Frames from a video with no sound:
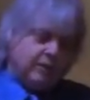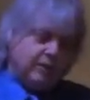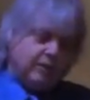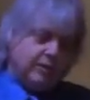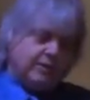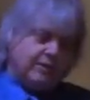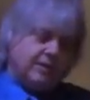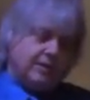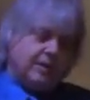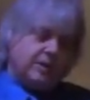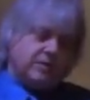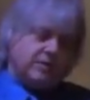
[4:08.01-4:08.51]

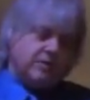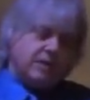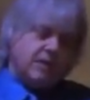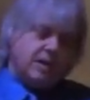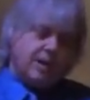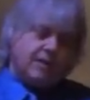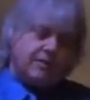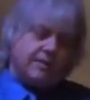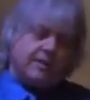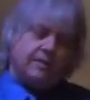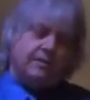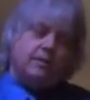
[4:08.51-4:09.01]
that there's
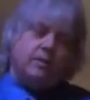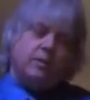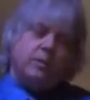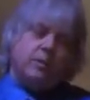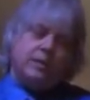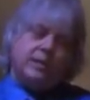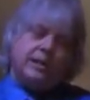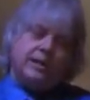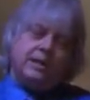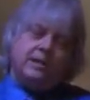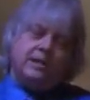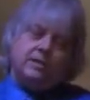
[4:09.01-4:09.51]
nothing that
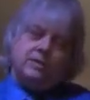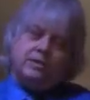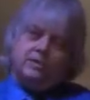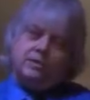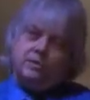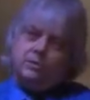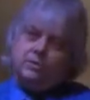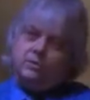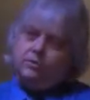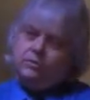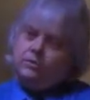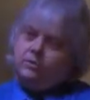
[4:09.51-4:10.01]
we can
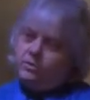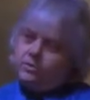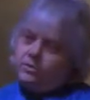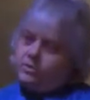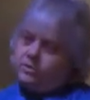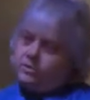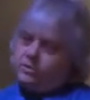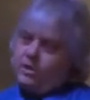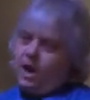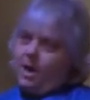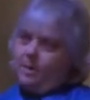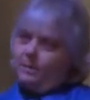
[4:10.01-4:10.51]
do to
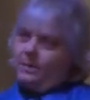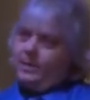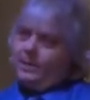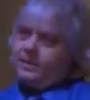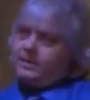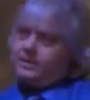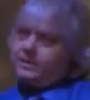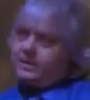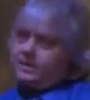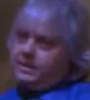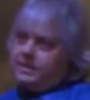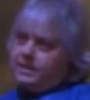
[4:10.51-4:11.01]
stop
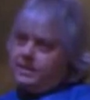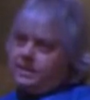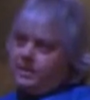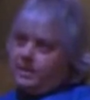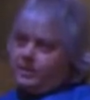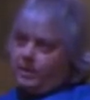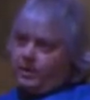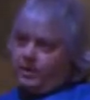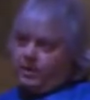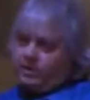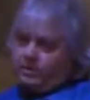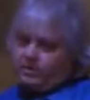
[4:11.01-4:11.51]
it.
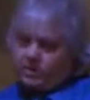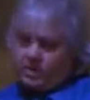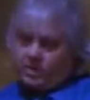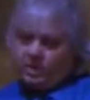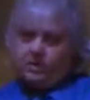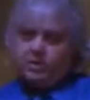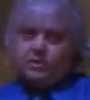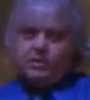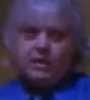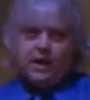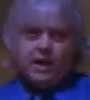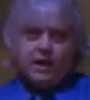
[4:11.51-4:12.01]
But I'll tell
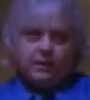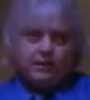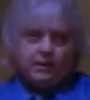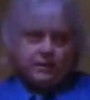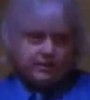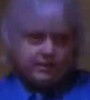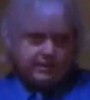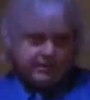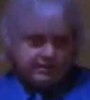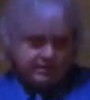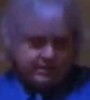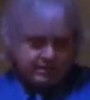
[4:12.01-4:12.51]
you now,
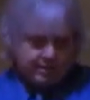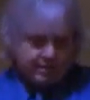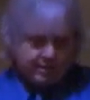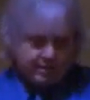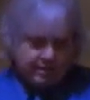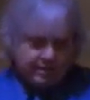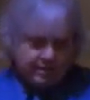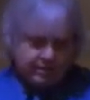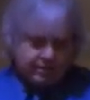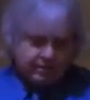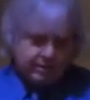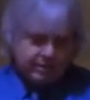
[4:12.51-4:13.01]
there is
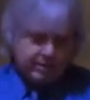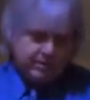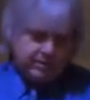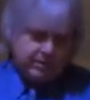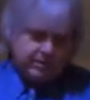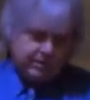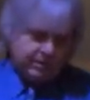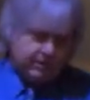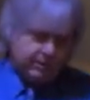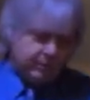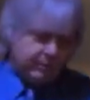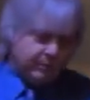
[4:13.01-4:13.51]
something you can
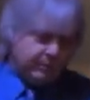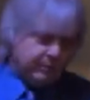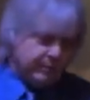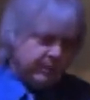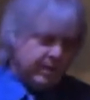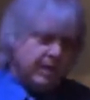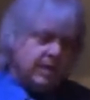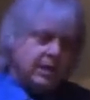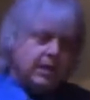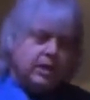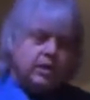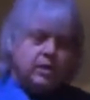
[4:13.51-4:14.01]
do.
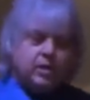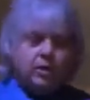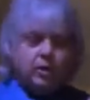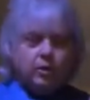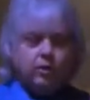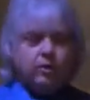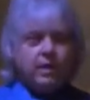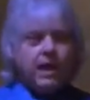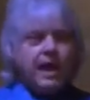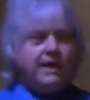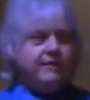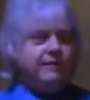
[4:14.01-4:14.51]

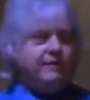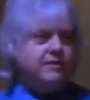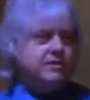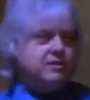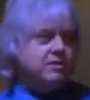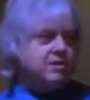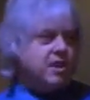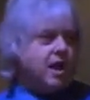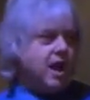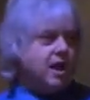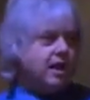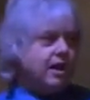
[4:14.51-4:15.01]
Your life
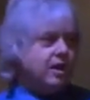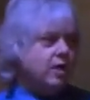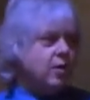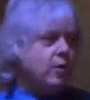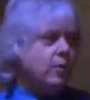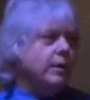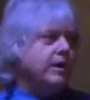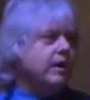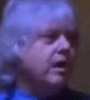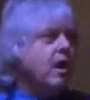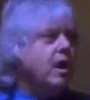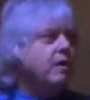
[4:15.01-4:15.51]
is not
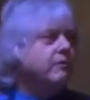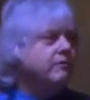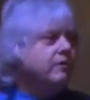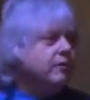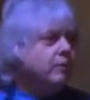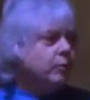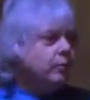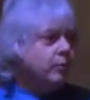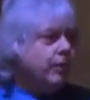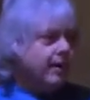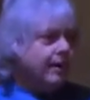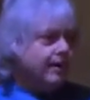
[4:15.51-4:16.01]
going off
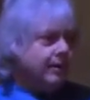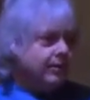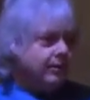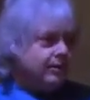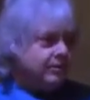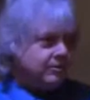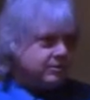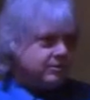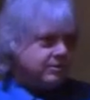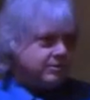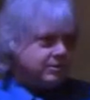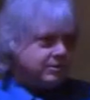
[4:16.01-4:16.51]
the
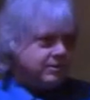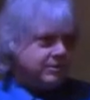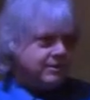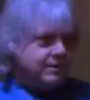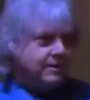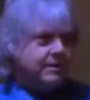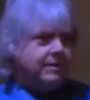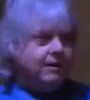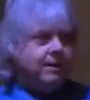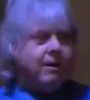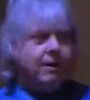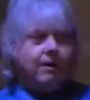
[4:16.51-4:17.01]
rails
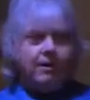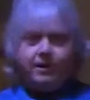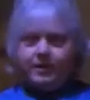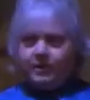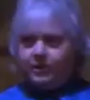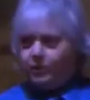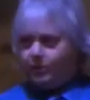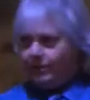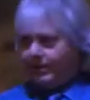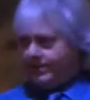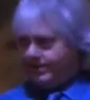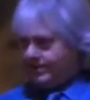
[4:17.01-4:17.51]
on a
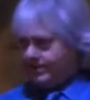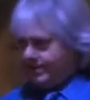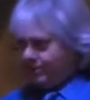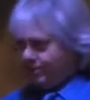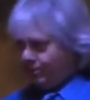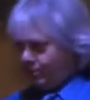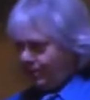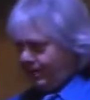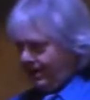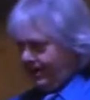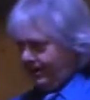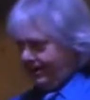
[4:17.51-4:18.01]
crazy
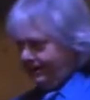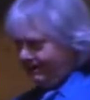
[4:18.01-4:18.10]
train.